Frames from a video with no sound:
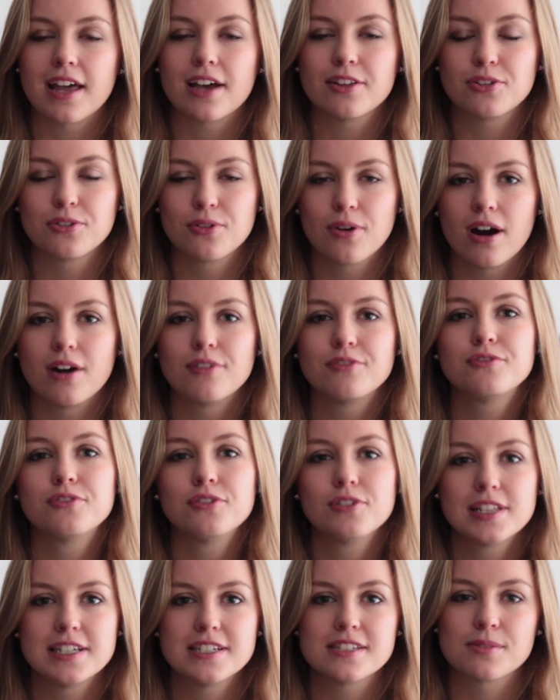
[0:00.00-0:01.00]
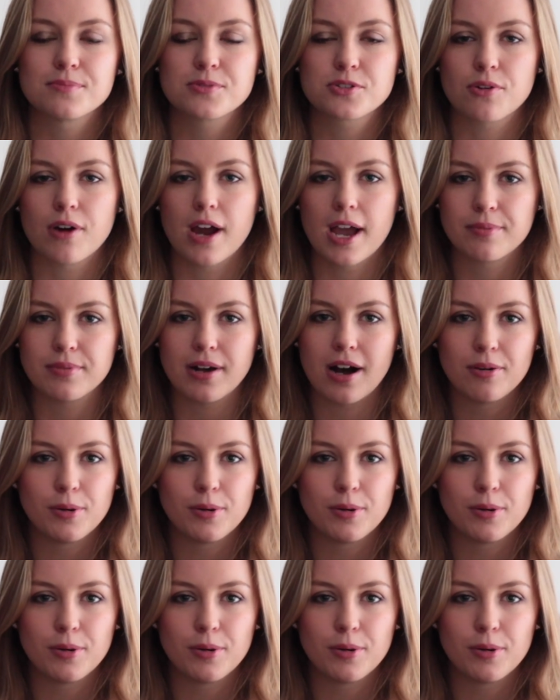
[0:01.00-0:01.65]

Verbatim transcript: that you are fully subscribed.